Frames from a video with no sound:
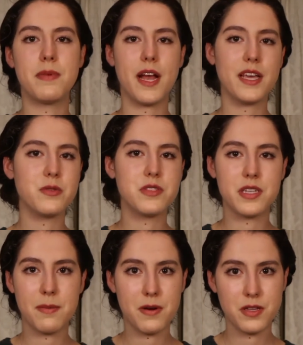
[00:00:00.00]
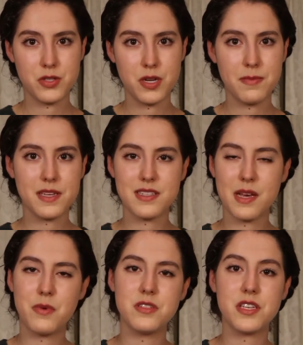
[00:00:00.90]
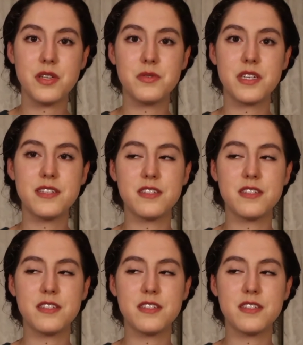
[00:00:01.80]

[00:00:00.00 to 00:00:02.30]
but I used it up on the trip because I want to use it